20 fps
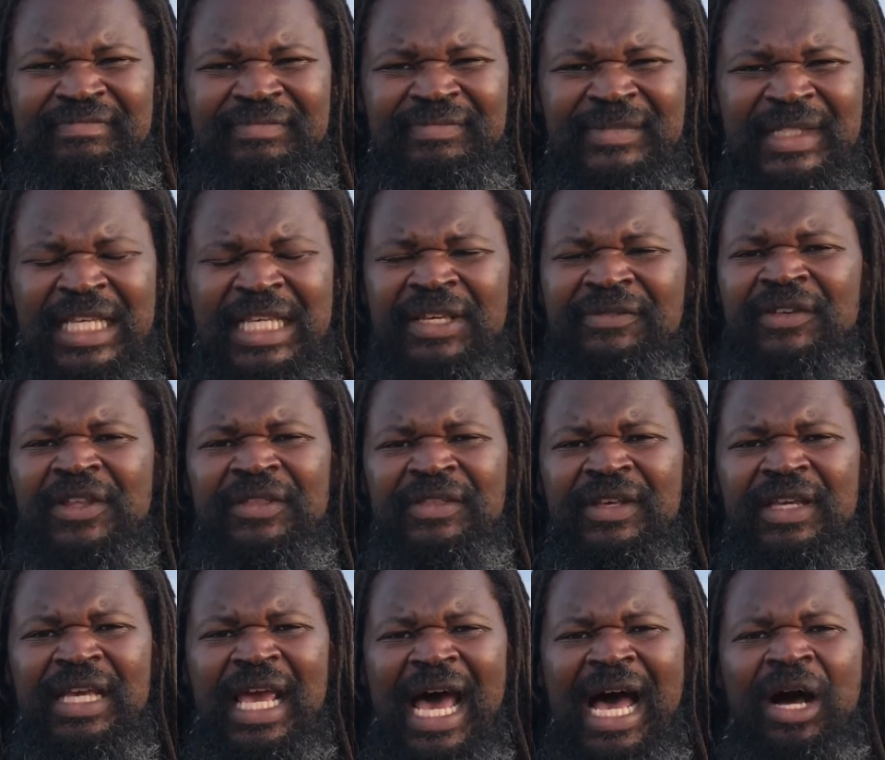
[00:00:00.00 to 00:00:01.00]
Even
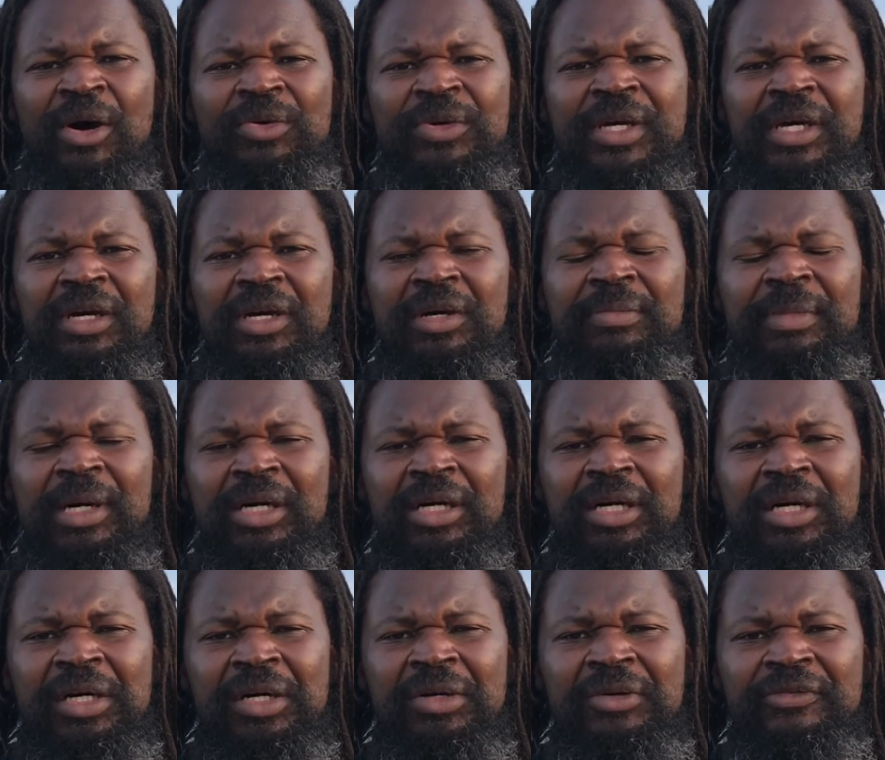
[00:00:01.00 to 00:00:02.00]
the outcome
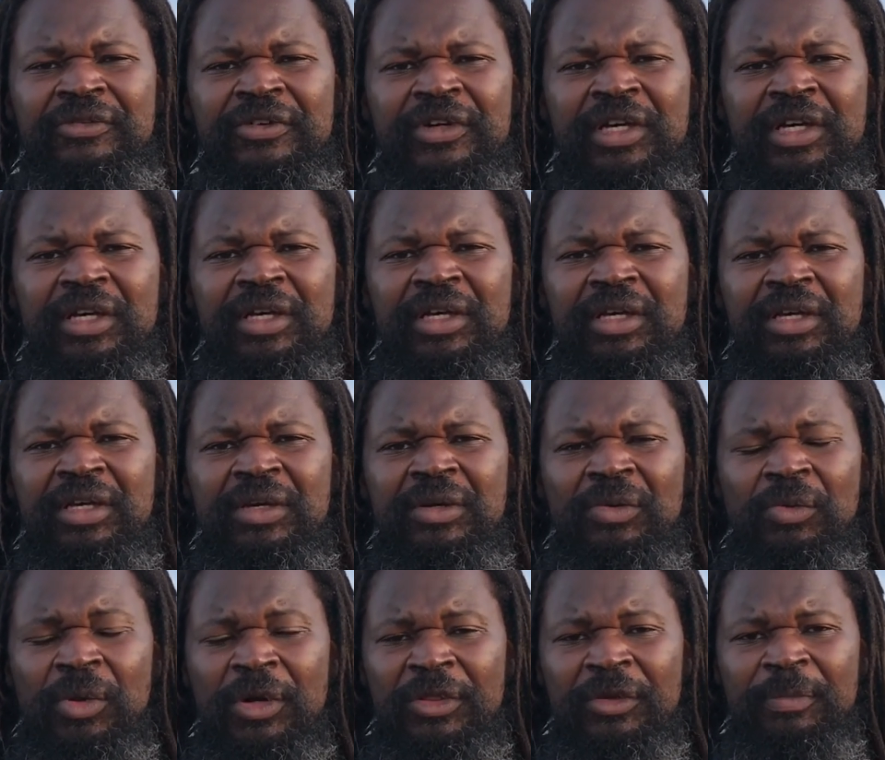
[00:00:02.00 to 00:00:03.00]
of
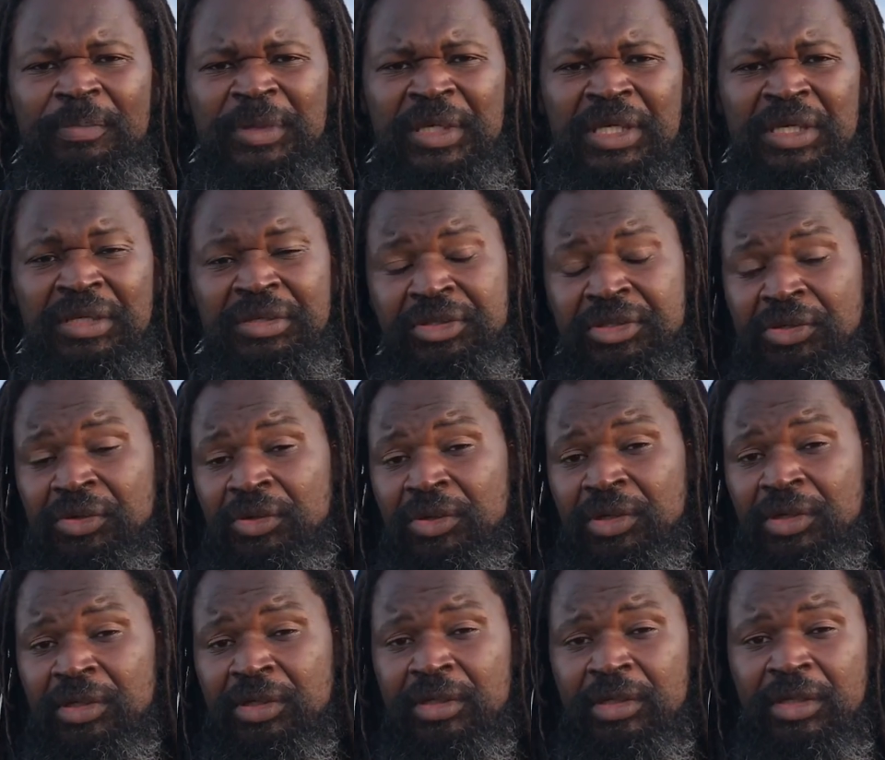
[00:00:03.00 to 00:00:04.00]
whether it be
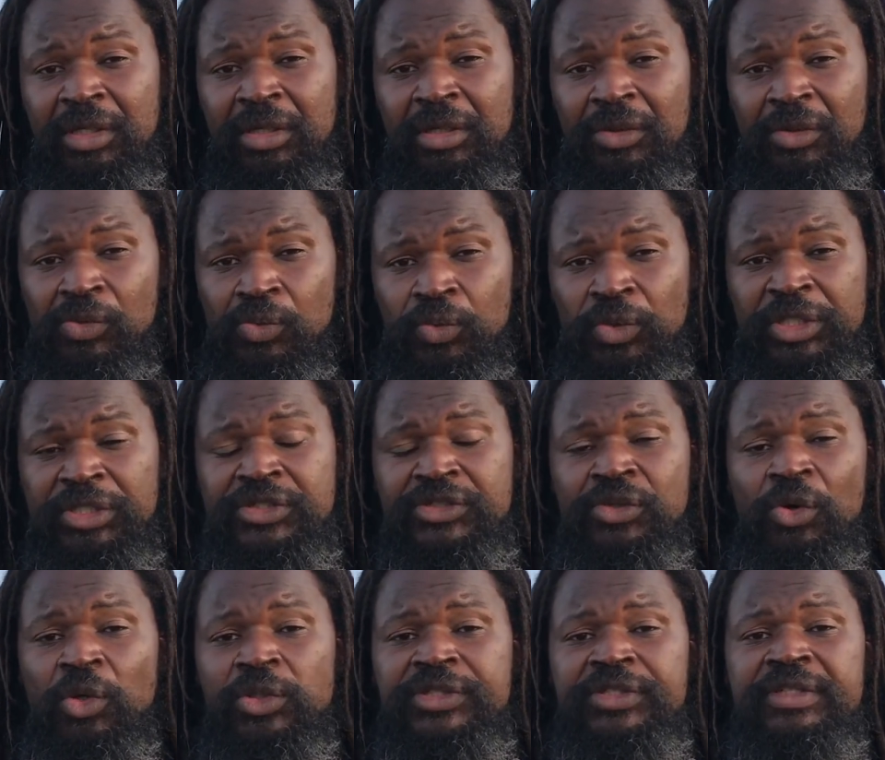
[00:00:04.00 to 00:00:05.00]
your
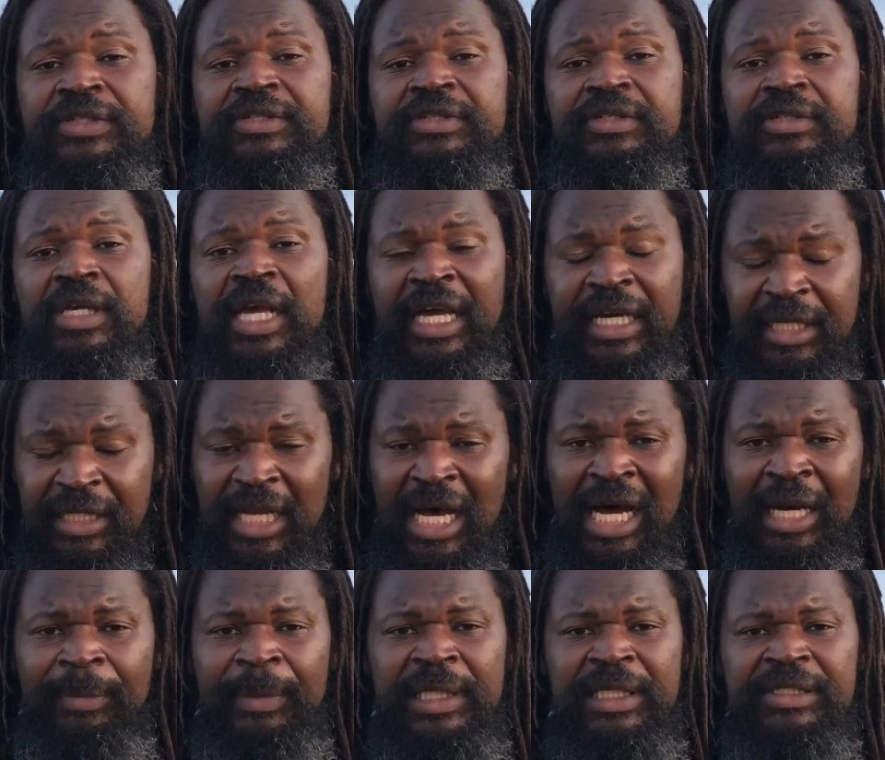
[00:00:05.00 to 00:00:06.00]
resources,
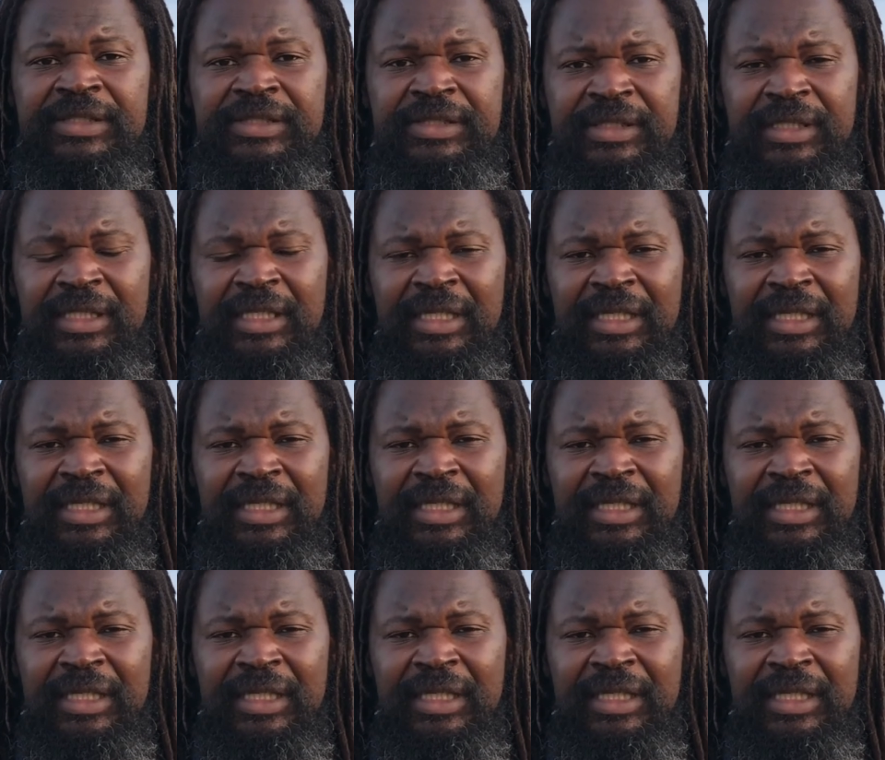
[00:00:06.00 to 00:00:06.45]
economics.